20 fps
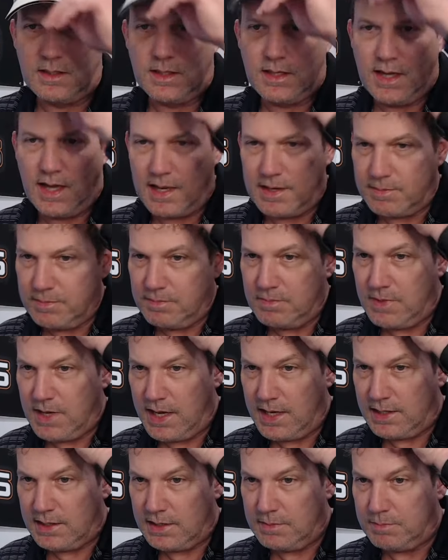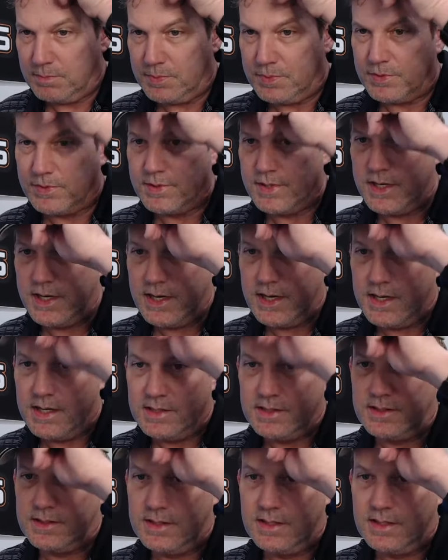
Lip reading: Got Madeline Perez.